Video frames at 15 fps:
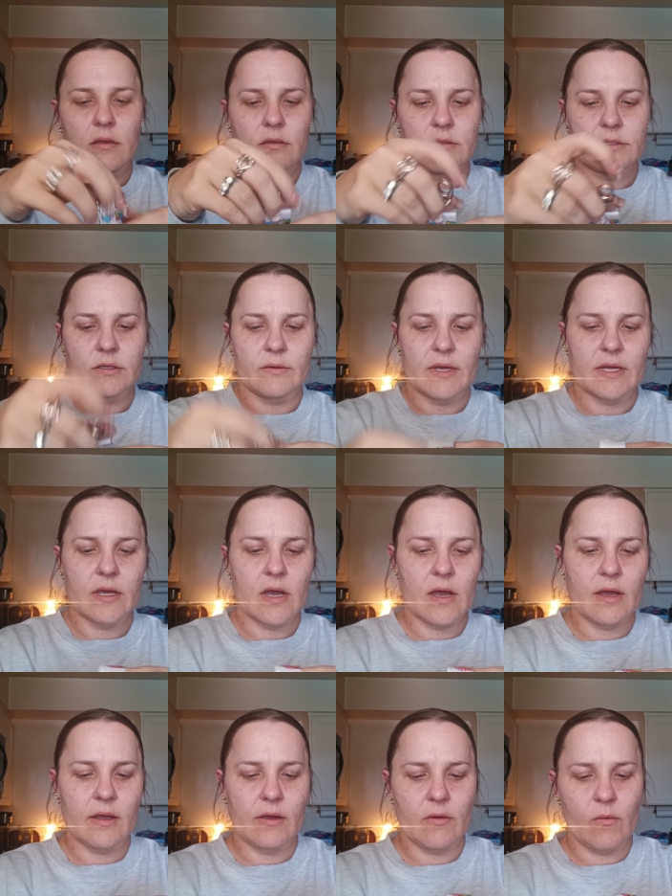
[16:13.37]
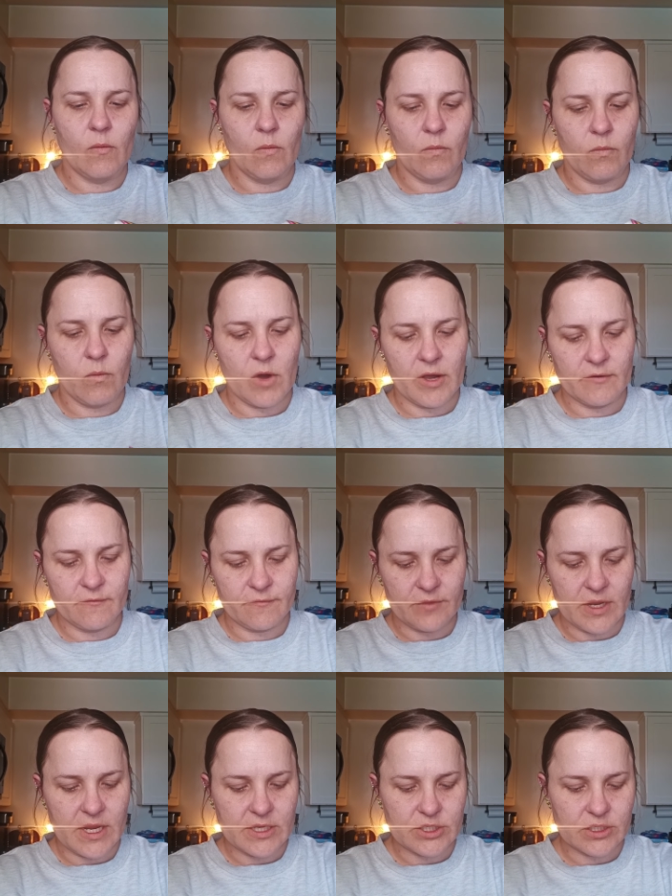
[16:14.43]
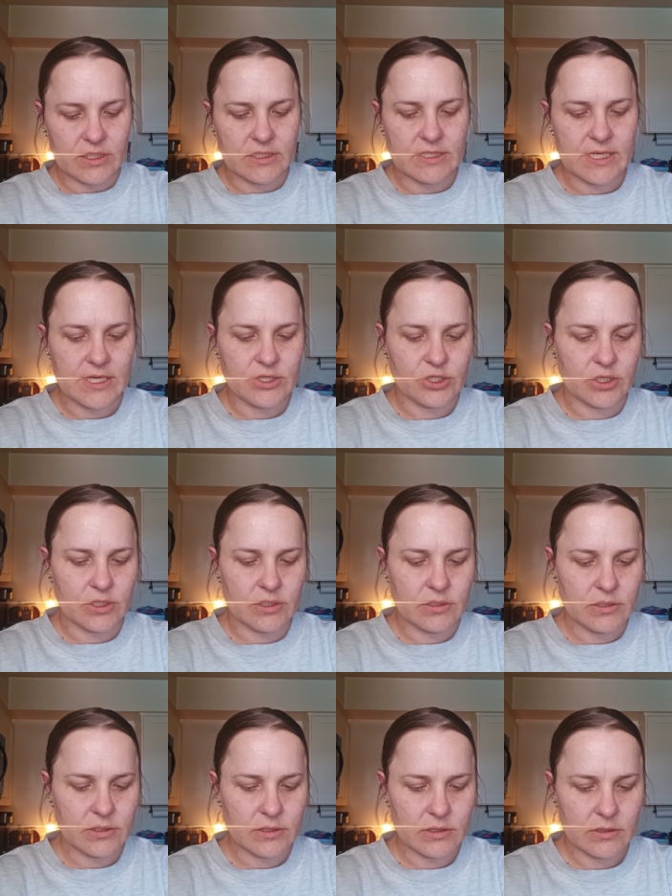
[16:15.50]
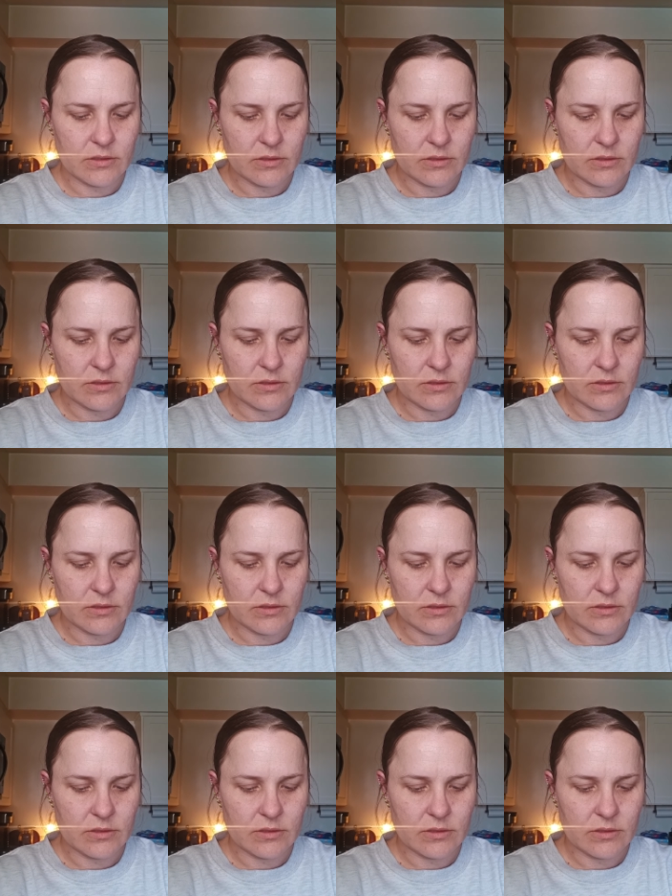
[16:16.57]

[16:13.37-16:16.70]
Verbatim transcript: So I got one for each of the teachers.